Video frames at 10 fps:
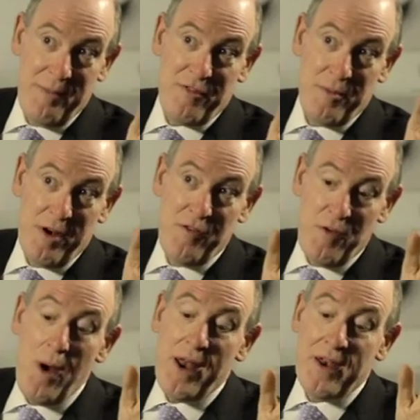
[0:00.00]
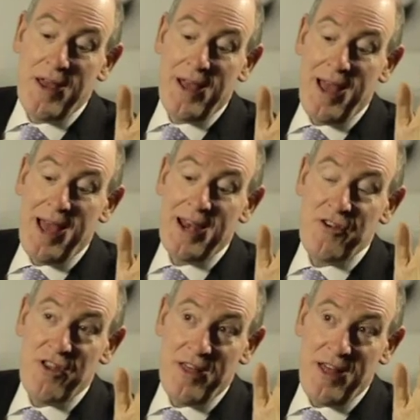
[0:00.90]
from Ogilvy One,
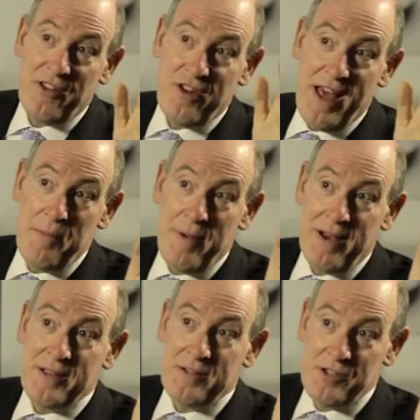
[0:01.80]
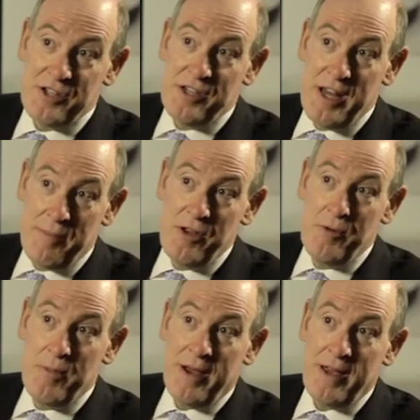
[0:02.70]
and that's led by
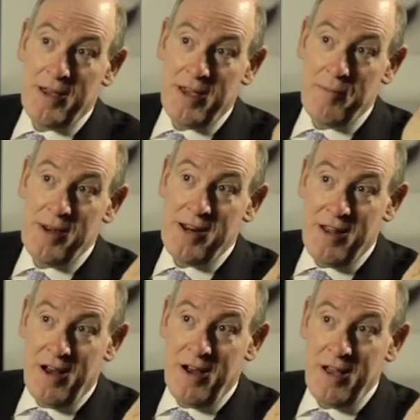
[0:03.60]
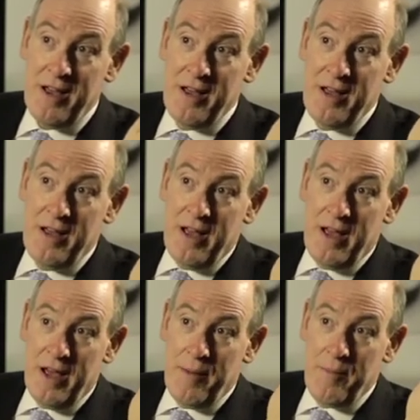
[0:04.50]
CDW, by Kimberly-Clark.
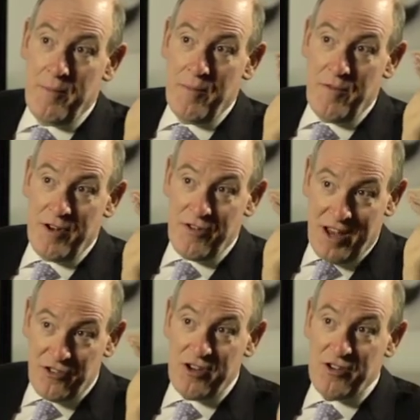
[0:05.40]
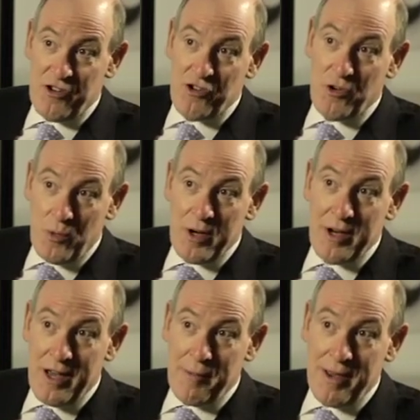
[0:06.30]
Fantastic digital
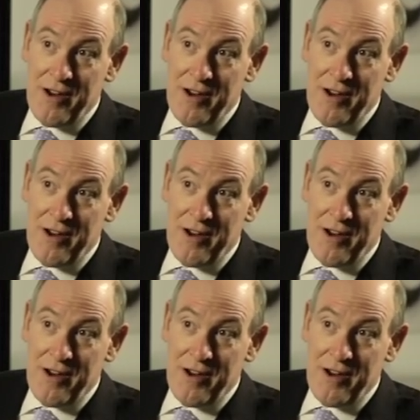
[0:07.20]
work coming